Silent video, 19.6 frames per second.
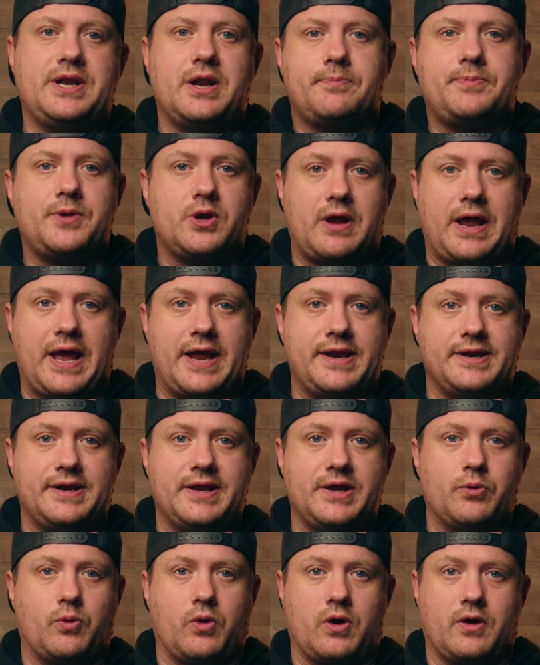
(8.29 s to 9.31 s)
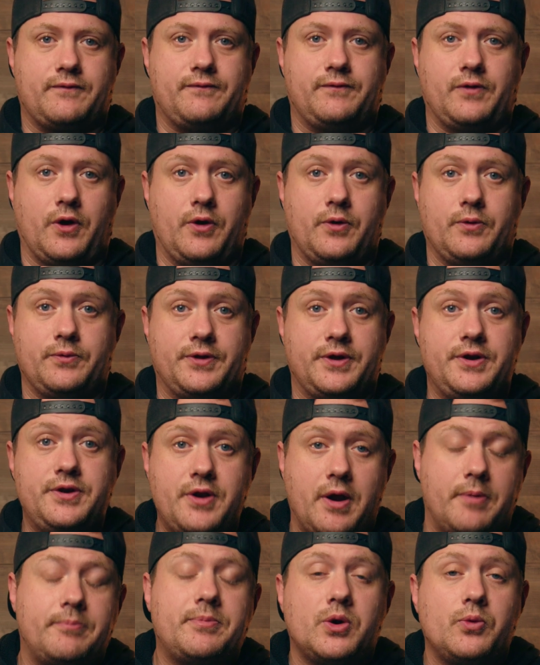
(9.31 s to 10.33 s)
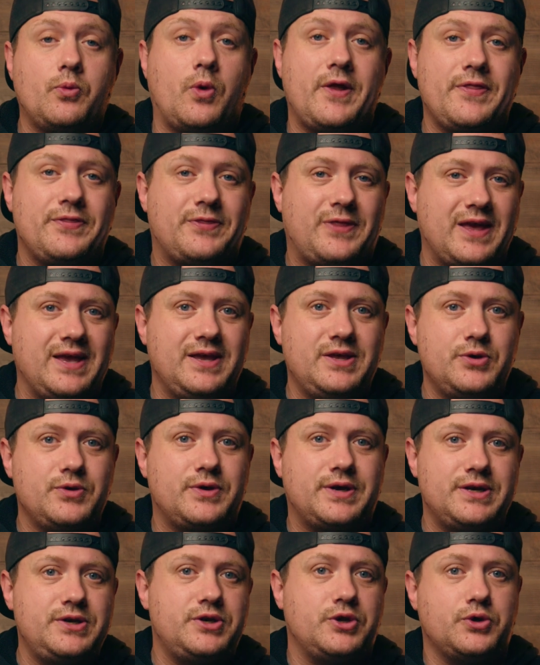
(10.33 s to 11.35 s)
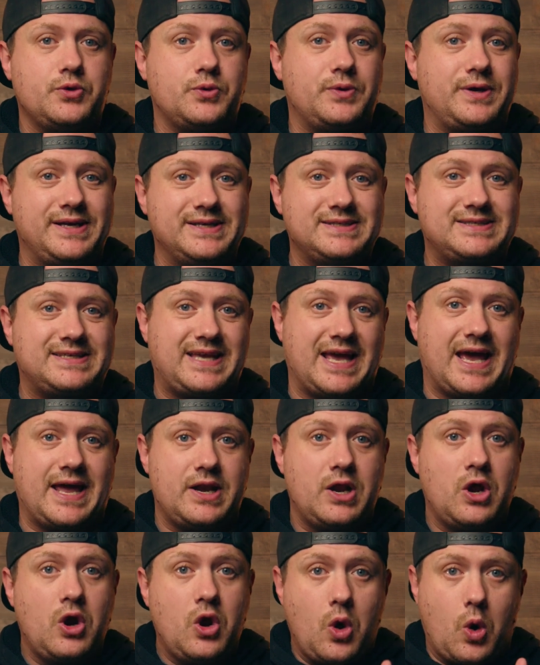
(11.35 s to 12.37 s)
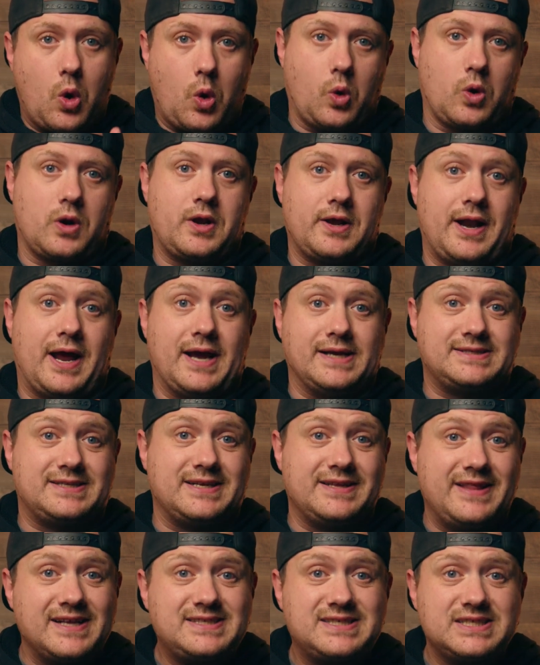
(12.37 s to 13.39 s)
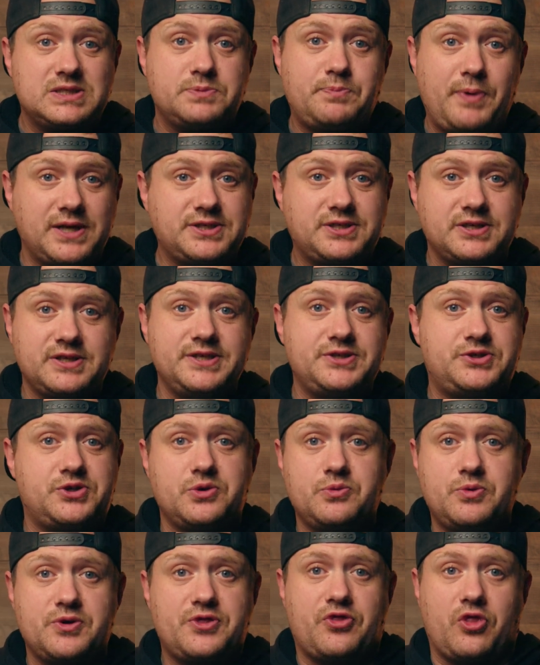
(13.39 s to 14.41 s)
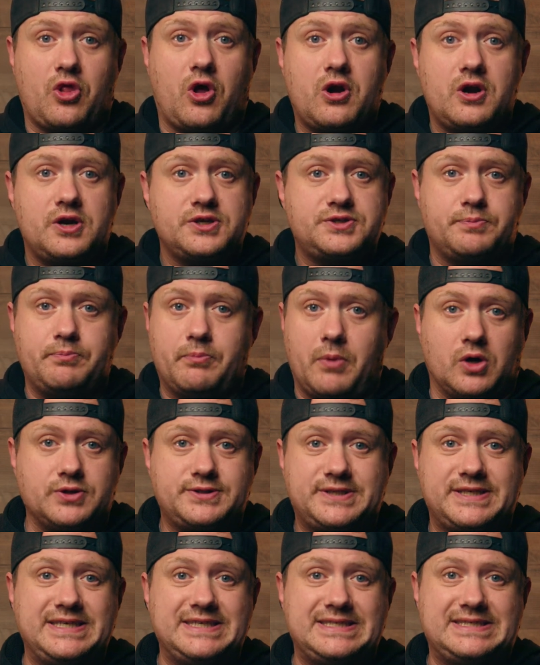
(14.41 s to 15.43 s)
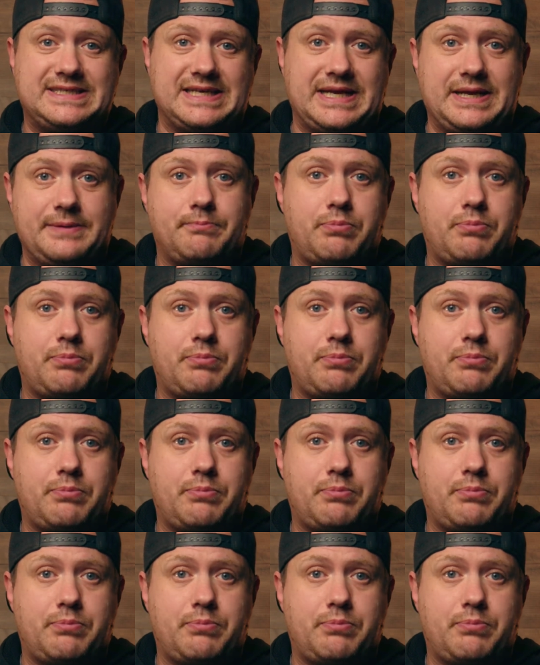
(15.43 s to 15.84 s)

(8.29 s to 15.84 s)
up your editing workflow, the number one thing you can do is get organized. And that's especially true with large multi-scene